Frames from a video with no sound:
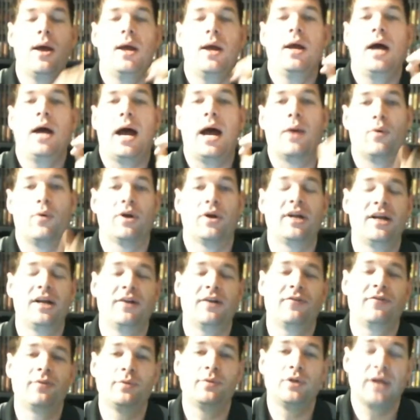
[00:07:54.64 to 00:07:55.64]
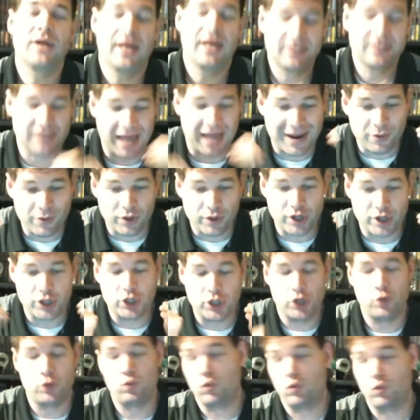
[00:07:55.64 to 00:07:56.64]
I want to hear from you guys. I
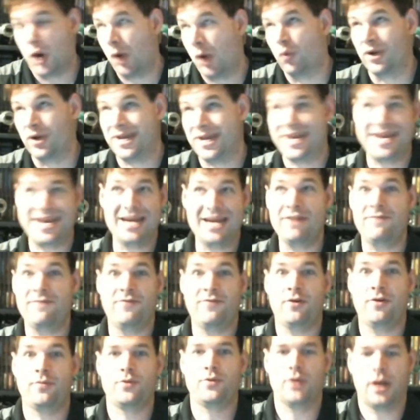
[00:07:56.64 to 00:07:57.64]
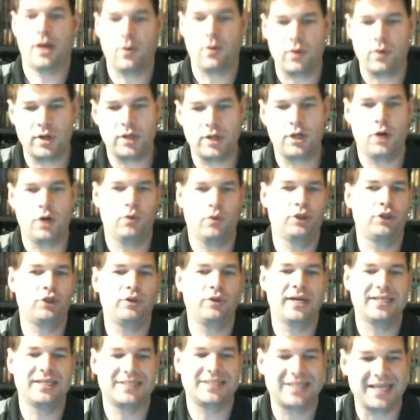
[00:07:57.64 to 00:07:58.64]
want to hear from you. I want to know what you
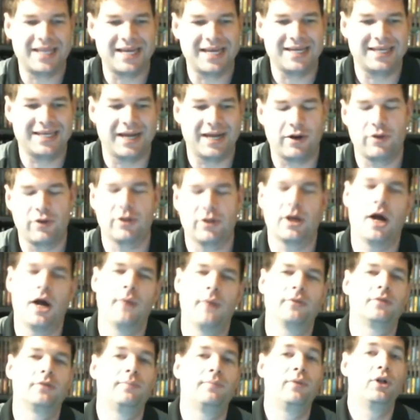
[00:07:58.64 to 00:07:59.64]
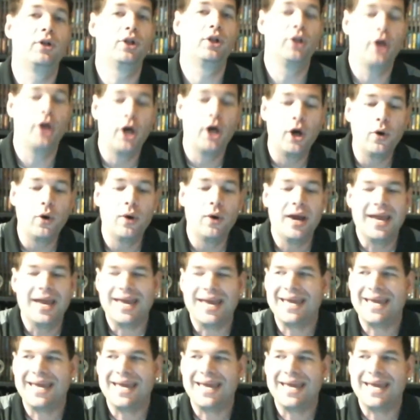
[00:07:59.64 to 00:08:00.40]
guys think down in the comments below.